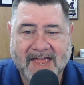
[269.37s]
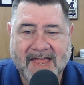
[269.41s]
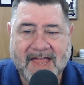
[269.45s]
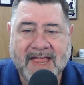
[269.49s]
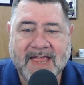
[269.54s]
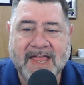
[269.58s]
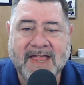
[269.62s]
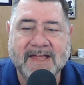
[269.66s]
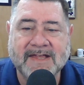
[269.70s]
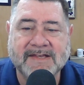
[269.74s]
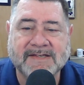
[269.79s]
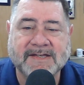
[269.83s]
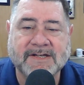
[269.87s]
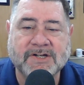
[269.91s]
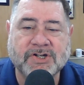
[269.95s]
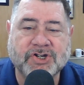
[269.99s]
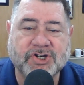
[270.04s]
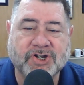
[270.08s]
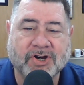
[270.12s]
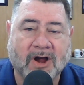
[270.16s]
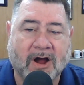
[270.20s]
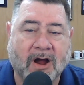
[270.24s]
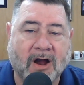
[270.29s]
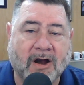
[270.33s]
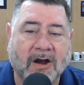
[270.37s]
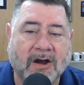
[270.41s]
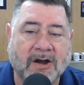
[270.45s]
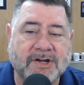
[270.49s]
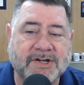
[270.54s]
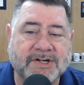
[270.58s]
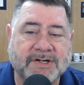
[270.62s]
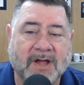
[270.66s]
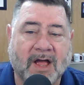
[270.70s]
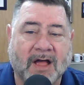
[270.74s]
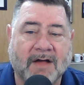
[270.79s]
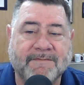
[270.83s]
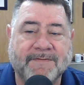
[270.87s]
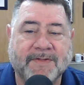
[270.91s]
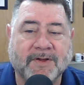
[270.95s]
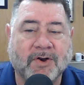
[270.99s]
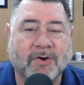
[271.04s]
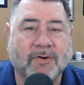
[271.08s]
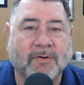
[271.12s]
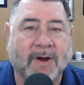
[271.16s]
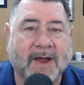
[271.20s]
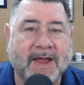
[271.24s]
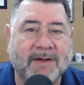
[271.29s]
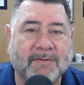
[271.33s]
He is in charge of the
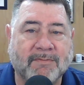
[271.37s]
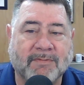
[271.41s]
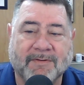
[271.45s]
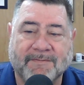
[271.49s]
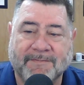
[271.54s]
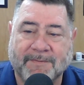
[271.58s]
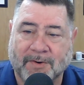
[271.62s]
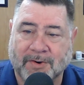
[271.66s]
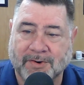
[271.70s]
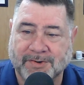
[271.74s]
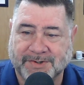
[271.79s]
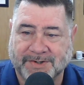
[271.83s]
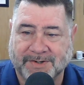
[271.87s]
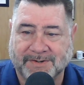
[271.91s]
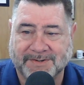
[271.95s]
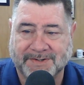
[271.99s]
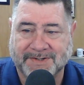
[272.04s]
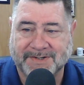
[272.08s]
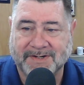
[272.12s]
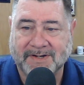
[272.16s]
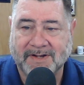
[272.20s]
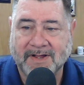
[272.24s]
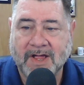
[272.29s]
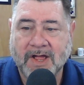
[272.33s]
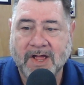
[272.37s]
great reversals,